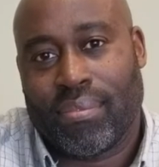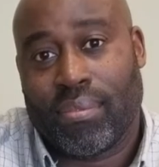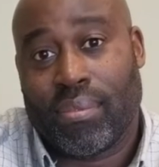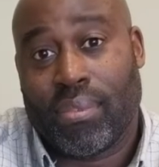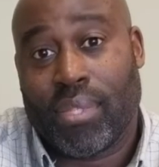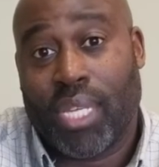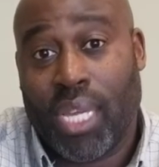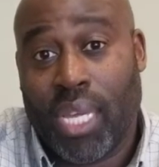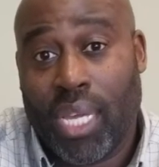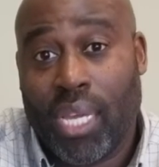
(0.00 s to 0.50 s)

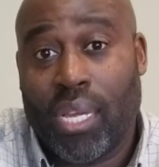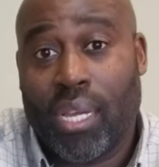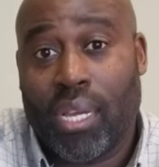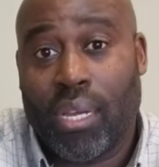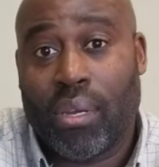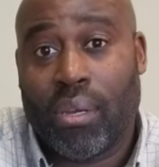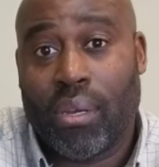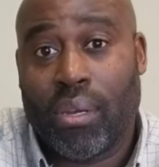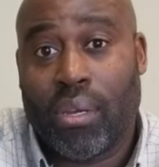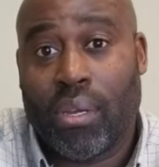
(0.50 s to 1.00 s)

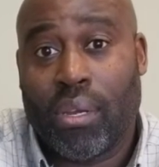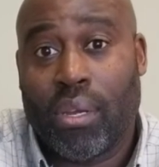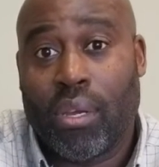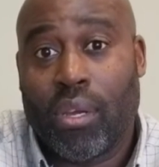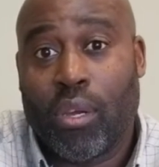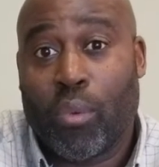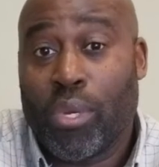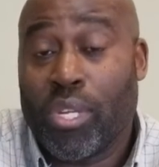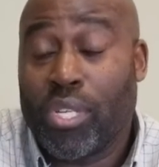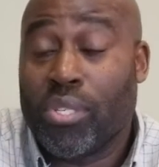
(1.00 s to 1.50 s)
Yeah,
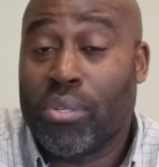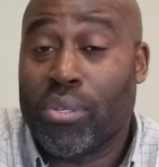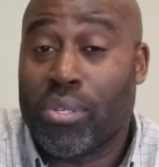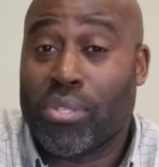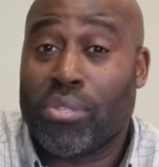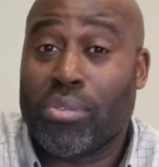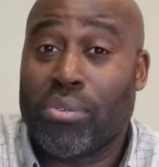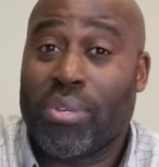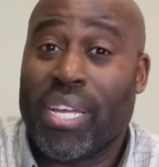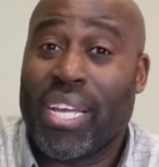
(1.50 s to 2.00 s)
we do
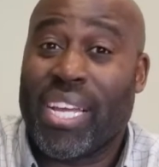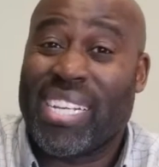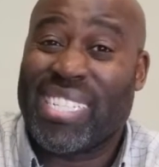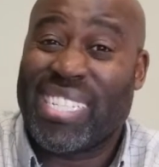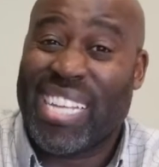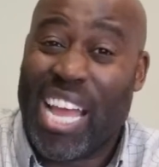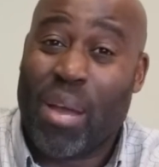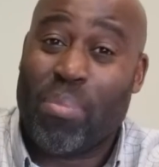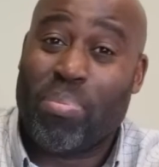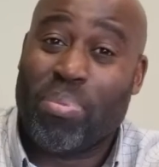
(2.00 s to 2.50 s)
it through the
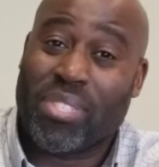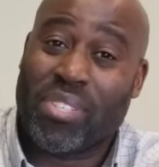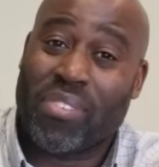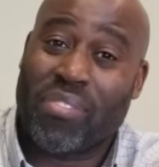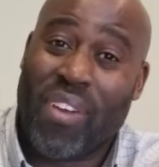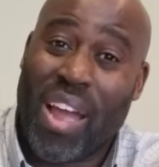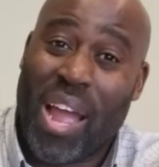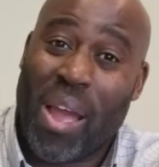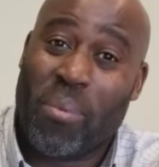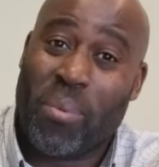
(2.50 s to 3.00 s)
examples
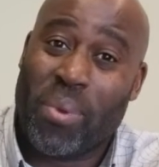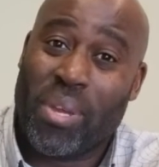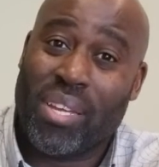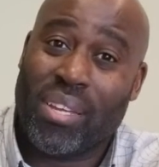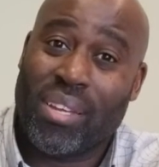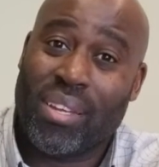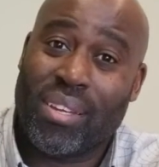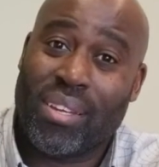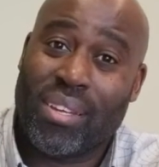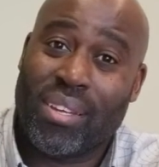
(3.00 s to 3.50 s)
of how
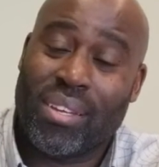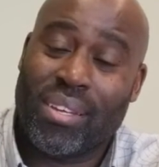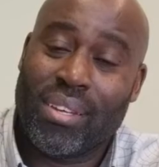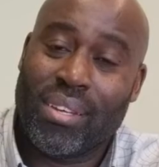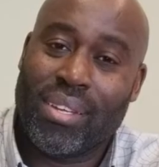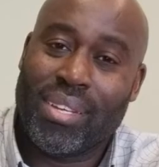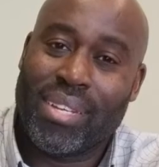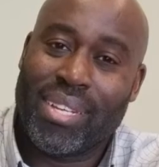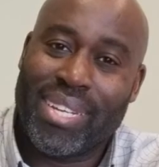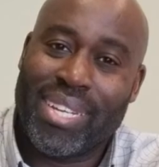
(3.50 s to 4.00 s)
we
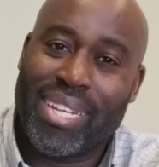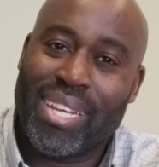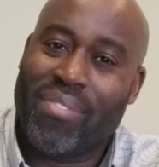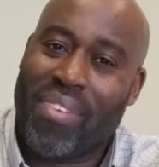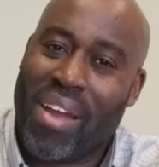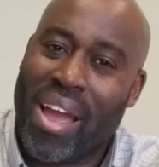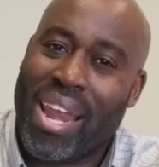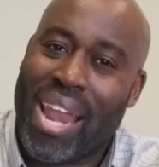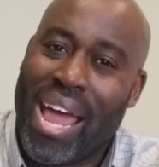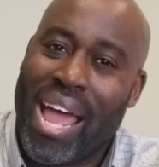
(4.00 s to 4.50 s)
live
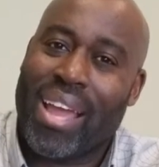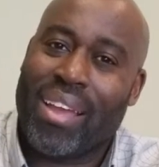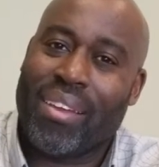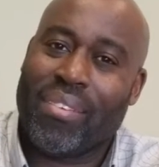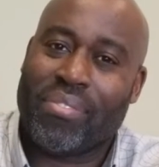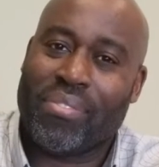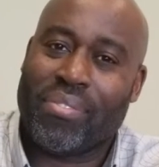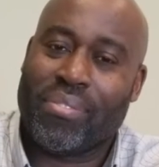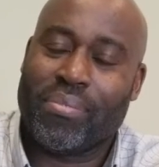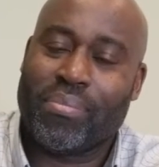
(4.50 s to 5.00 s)
our
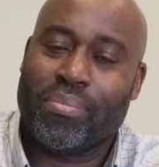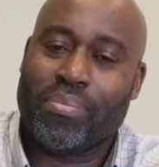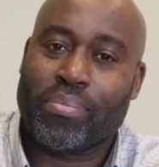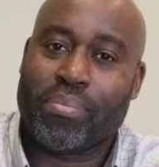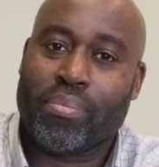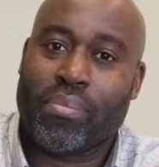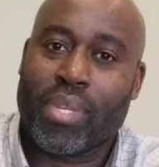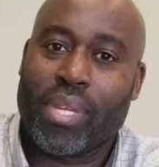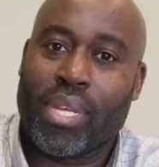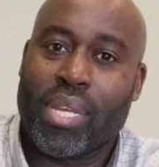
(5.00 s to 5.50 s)
life.
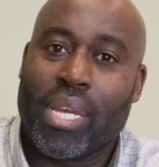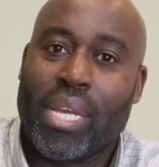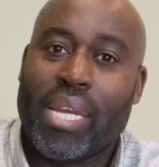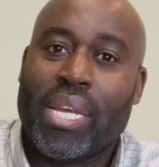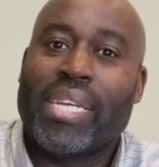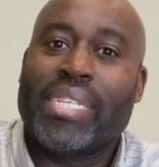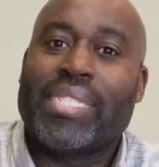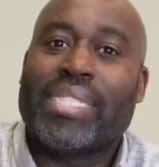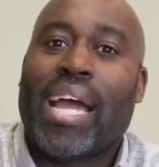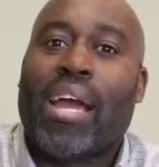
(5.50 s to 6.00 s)

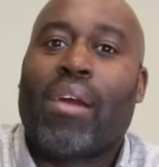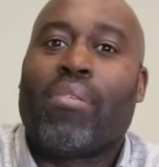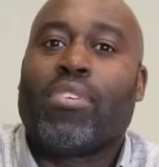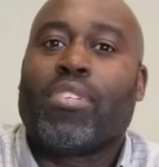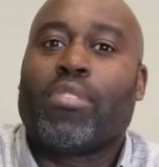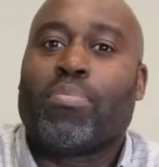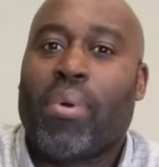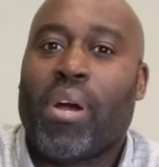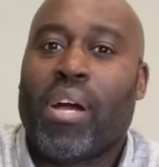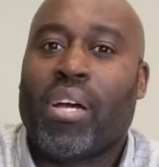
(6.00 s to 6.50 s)
It's our
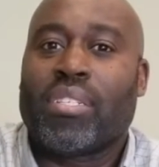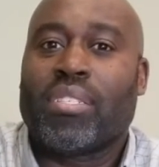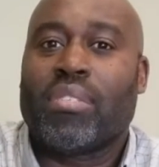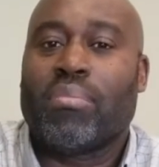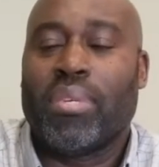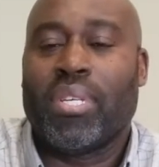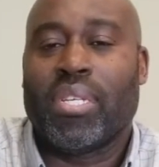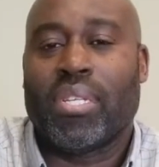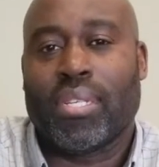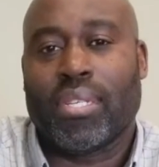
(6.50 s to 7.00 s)

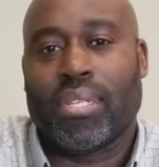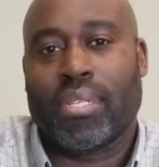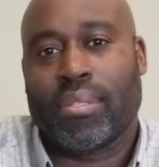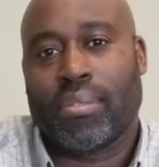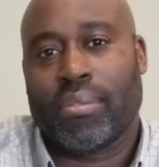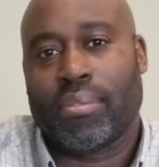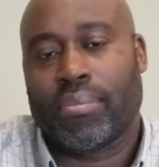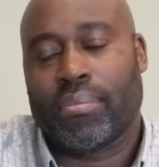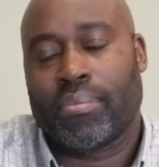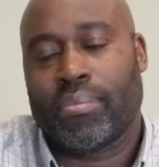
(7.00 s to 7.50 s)
responsibility.
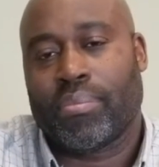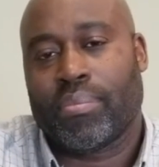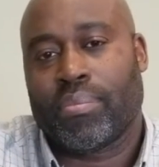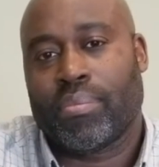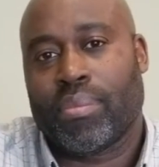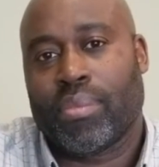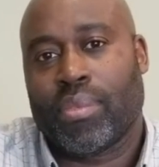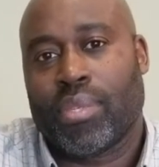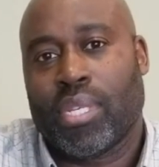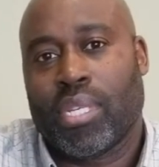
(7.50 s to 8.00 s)

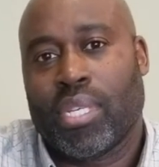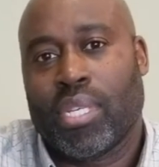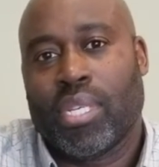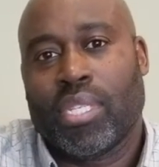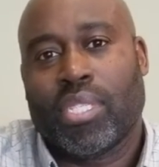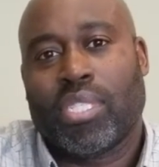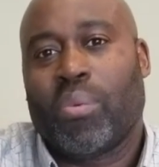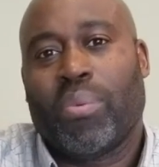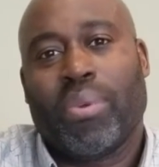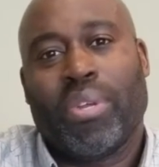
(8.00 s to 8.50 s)

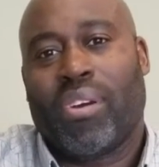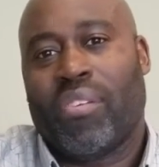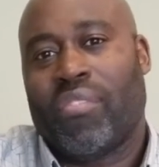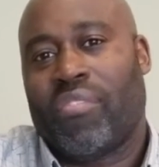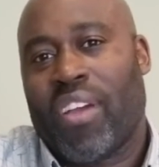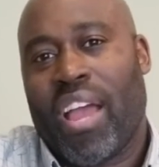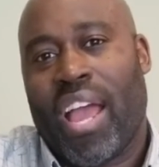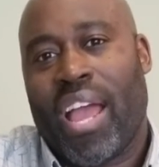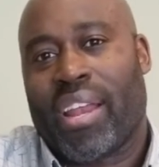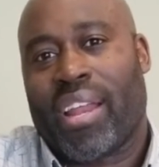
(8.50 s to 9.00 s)
So we don't
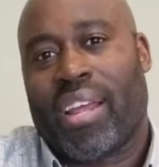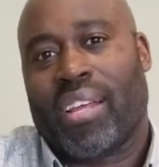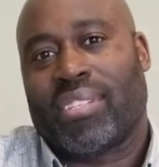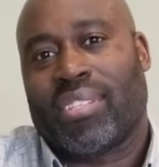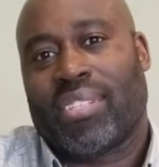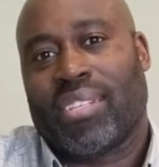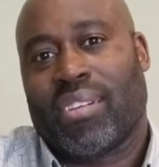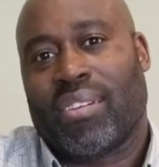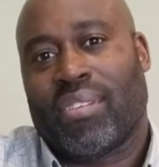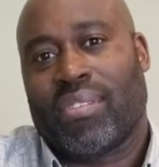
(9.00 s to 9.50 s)
find
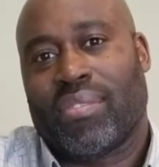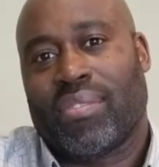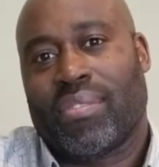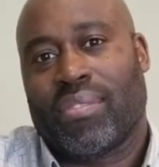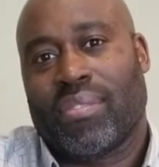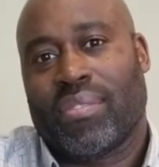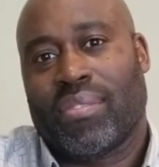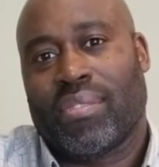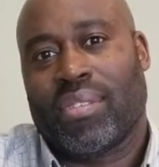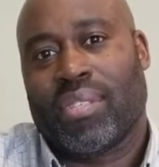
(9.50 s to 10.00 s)
ourselves
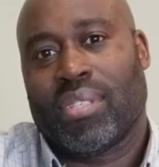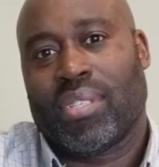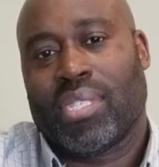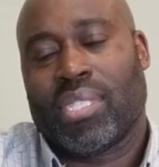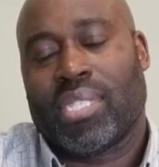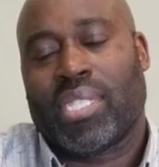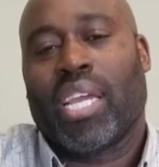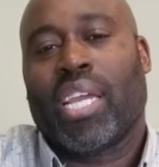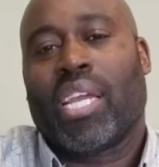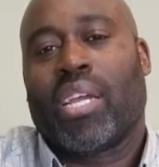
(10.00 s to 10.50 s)

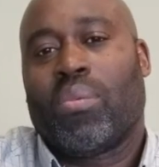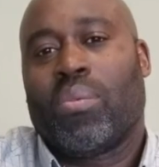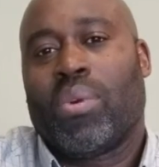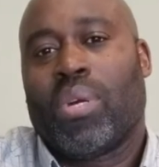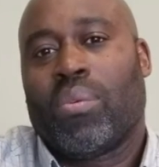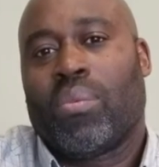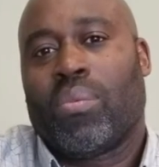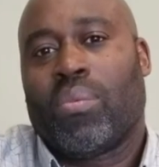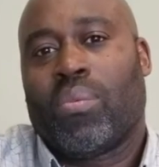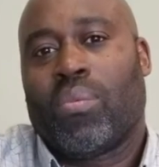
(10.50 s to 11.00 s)
taking
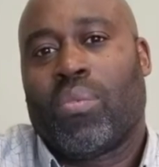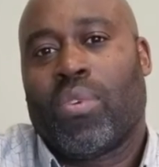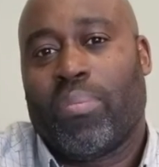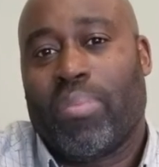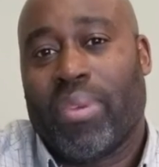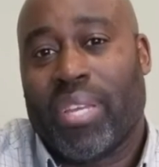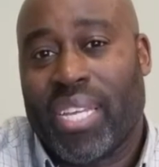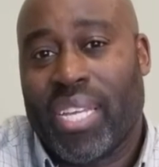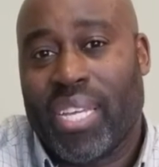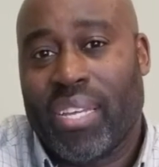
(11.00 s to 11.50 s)
what we've
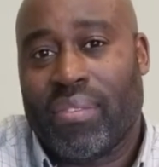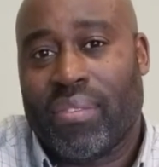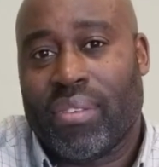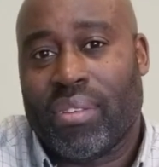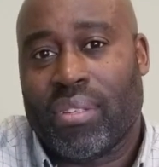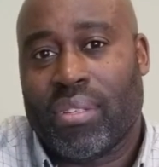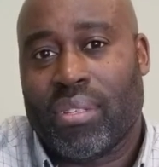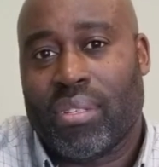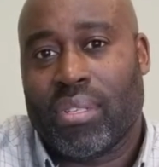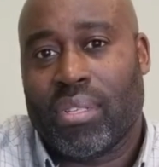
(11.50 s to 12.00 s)
been
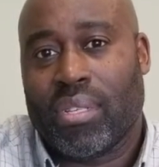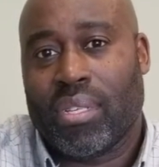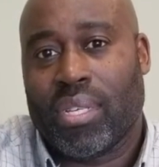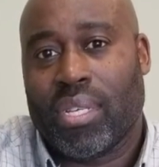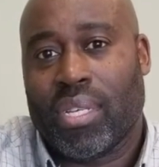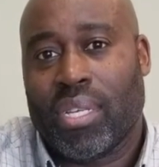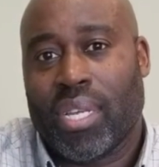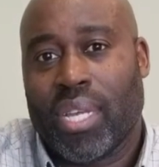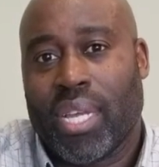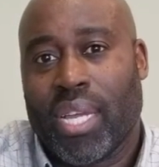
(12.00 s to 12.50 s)
given
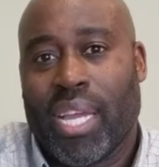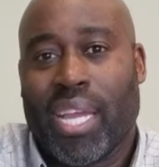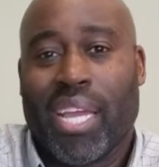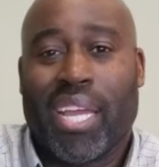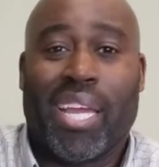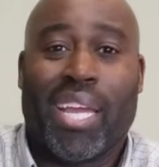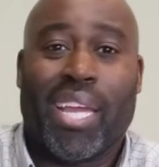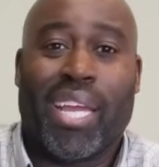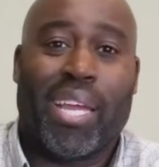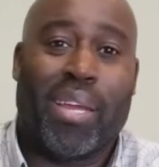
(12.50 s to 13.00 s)

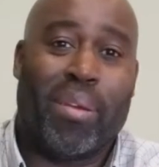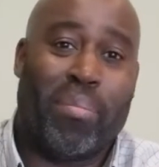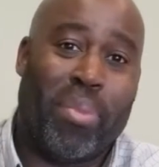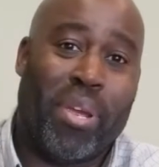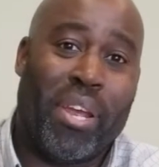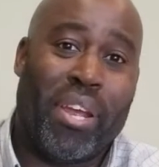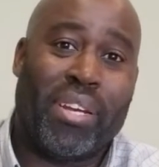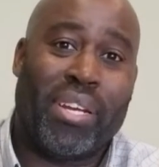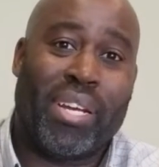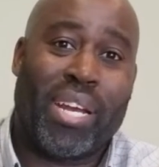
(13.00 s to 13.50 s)
and
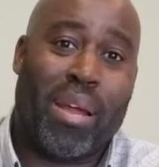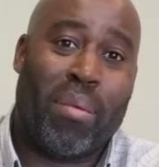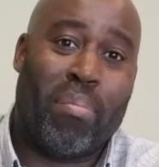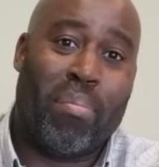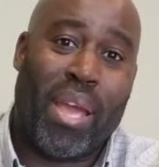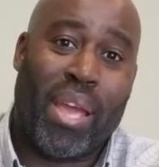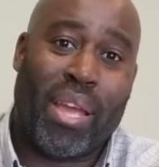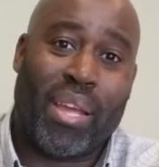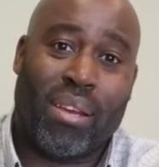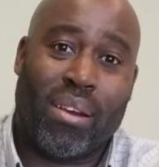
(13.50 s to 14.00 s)
buried in our
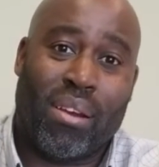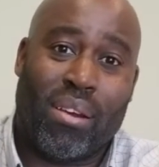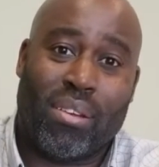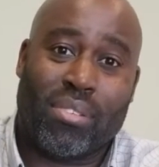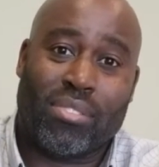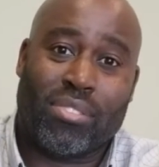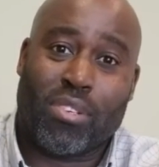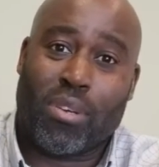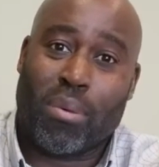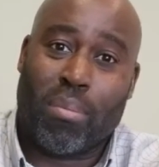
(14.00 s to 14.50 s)
backyard
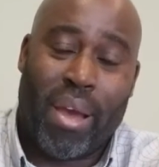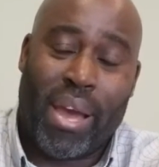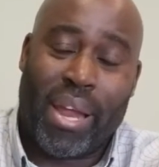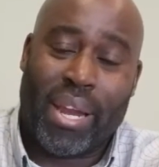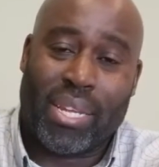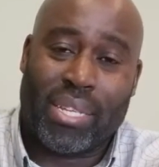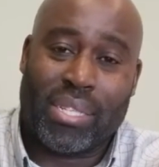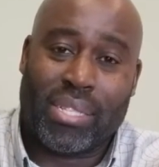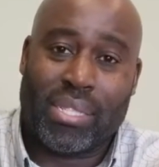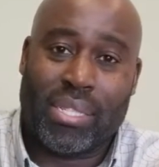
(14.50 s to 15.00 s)
so
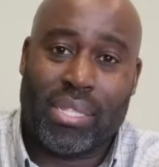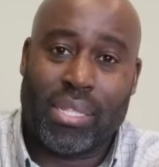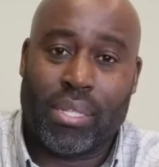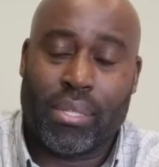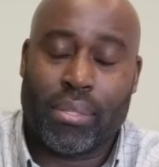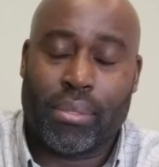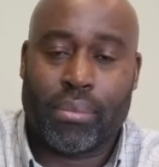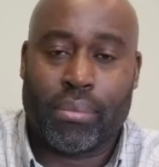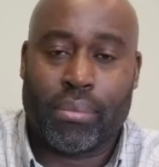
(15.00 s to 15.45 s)
nobody can see it.